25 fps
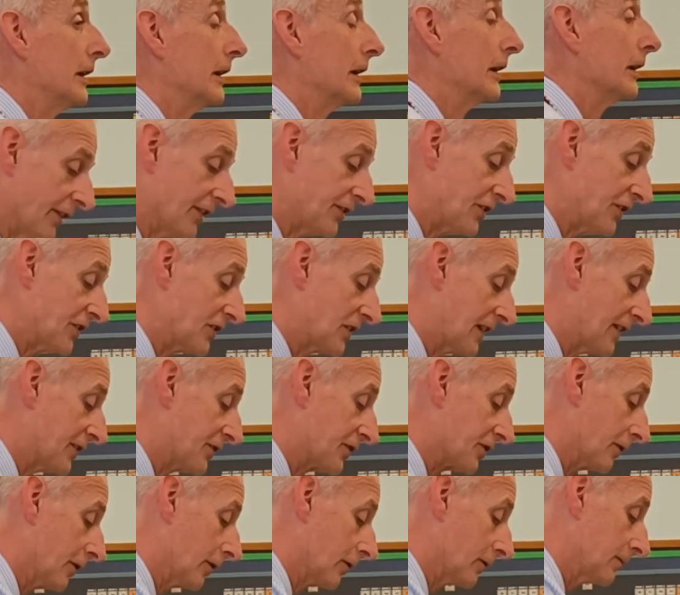So this is
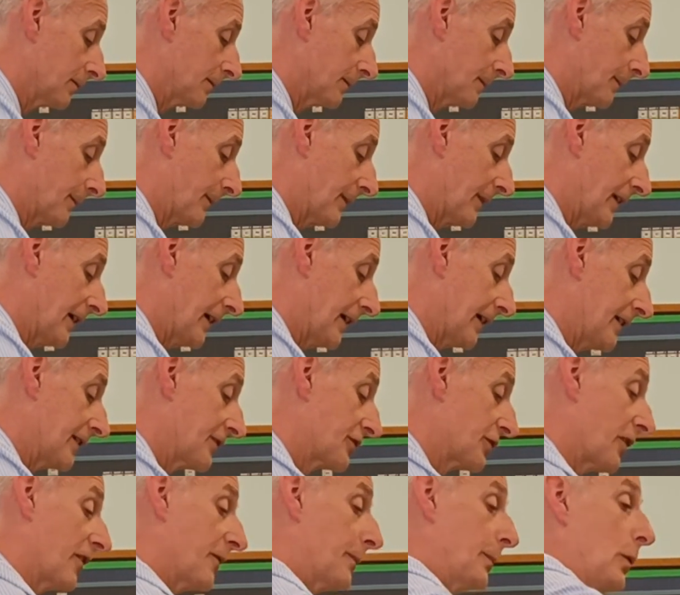glycerol, and
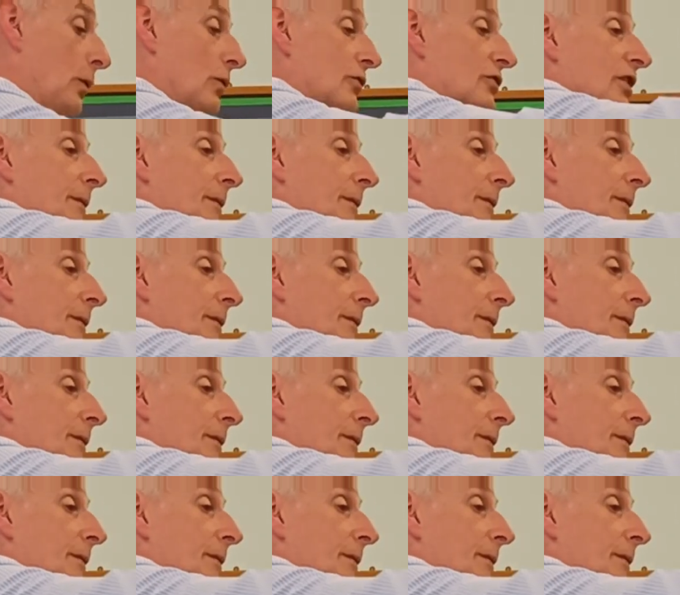so I poured